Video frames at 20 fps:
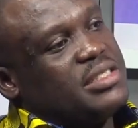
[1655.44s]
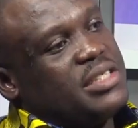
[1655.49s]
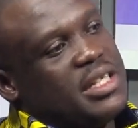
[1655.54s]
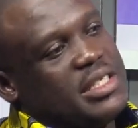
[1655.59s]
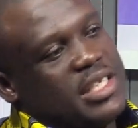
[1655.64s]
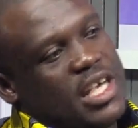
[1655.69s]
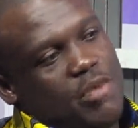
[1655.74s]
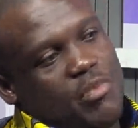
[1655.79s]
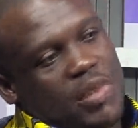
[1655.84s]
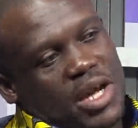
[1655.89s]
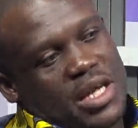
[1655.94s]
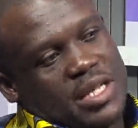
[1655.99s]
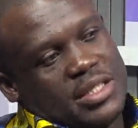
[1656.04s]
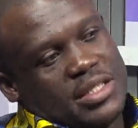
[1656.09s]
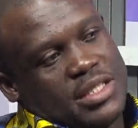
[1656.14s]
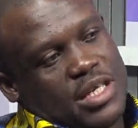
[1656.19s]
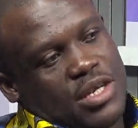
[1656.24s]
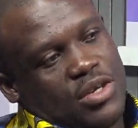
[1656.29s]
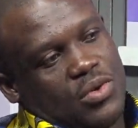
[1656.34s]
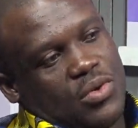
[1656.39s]
the state came back
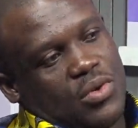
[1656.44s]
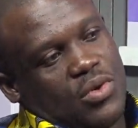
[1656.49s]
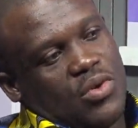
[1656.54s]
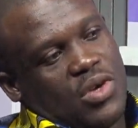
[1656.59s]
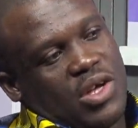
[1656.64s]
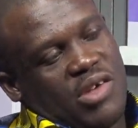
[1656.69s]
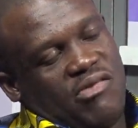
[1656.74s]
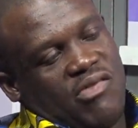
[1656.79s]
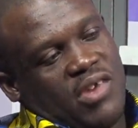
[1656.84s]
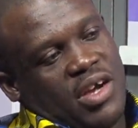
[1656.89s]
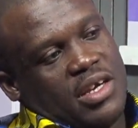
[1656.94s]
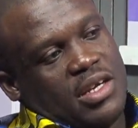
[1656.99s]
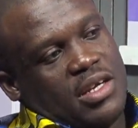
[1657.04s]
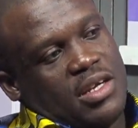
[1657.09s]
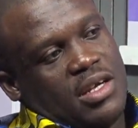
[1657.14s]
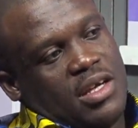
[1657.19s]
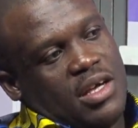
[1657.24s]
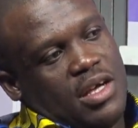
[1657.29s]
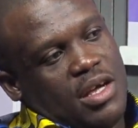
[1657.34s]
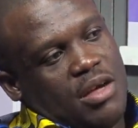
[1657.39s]
and said, look, okay,
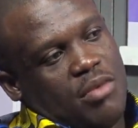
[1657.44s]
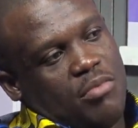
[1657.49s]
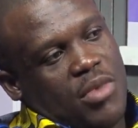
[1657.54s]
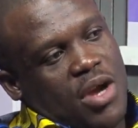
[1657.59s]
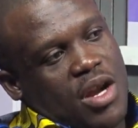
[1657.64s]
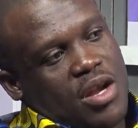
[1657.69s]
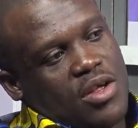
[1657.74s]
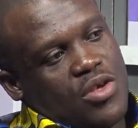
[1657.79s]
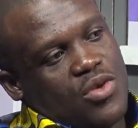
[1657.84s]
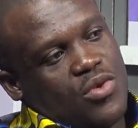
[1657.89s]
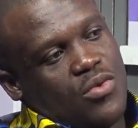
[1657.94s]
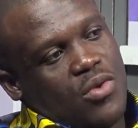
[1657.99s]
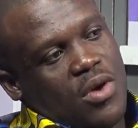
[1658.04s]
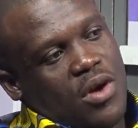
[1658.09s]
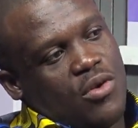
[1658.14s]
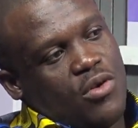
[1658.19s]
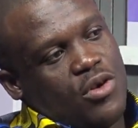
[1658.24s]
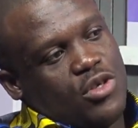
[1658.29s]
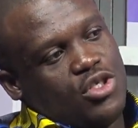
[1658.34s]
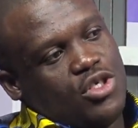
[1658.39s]
fine. But you
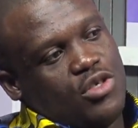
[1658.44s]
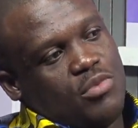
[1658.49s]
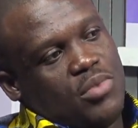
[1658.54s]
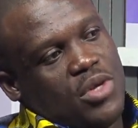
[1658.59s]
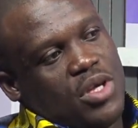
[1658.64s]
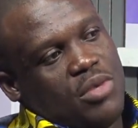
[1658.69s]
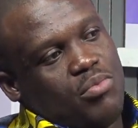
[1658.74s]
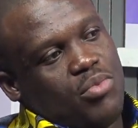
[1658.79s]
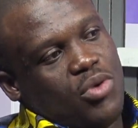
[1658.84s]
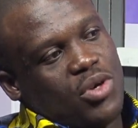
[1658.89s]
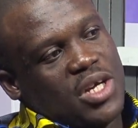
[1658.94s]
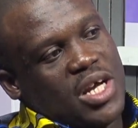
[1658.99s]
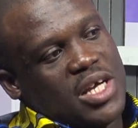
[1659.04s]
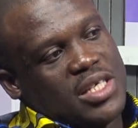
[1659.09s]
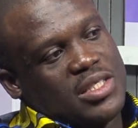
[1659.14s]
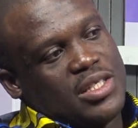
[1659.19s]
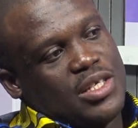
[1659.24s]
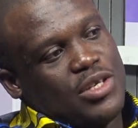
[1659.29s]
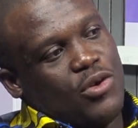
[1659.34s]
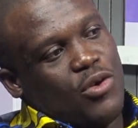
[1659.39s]
are going to be
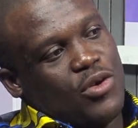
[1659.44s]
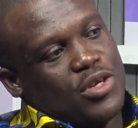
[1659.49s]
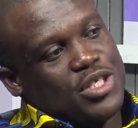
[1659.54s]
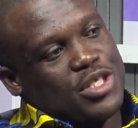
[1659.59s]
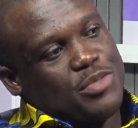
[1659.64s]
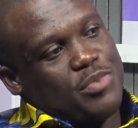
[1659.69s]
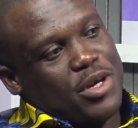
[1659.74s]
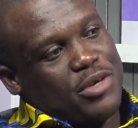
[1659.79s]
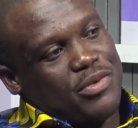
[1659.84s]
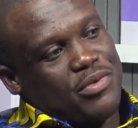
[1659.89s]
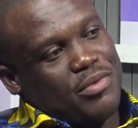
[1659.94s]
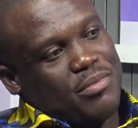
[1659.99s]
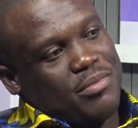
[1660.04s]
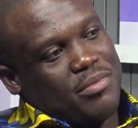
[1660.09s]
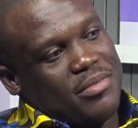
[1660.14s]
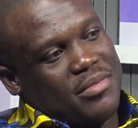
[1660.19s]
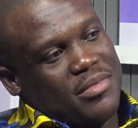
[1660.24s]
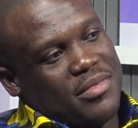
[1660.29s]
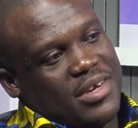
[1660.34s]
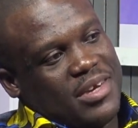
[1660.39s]
broadcasting on a spectrum.